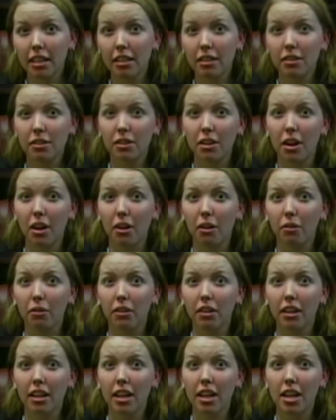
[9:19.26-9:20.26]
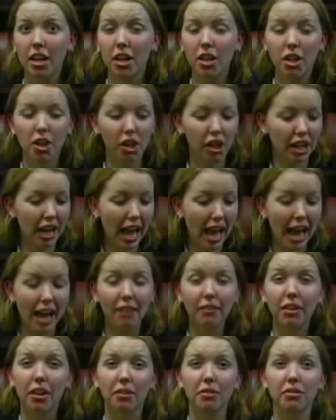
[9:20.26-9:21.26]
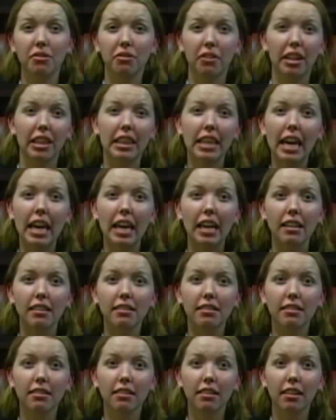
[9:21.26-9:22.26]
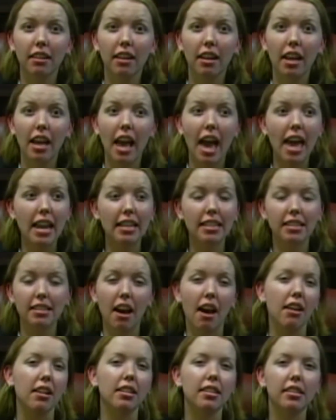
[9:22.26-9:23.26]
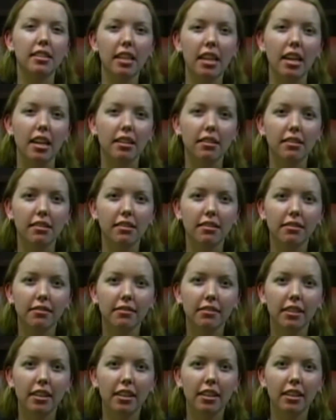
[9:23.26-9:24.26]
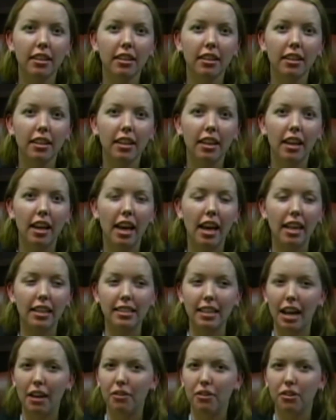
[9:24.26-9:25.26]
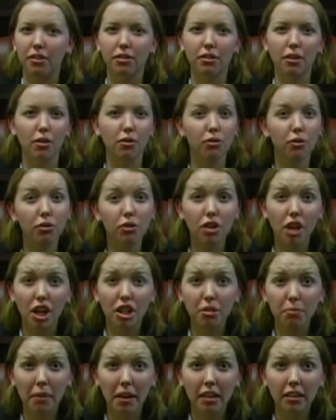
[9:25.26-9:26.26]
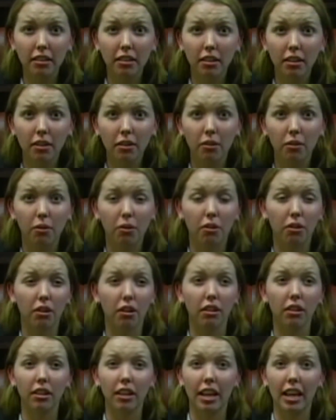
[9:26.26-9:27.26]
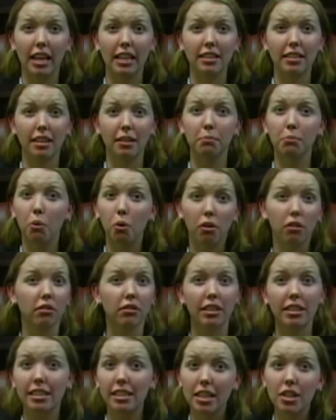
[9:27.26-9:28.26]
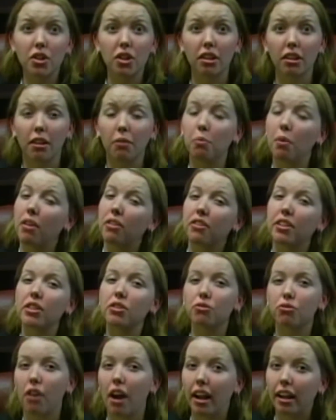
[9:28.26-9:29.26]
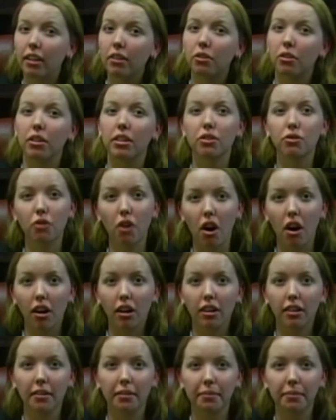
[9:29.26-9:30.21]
So you can have those three things and it's not a disease. It's either a social judgment or it's a moral decision on whether it's right or it's wrong.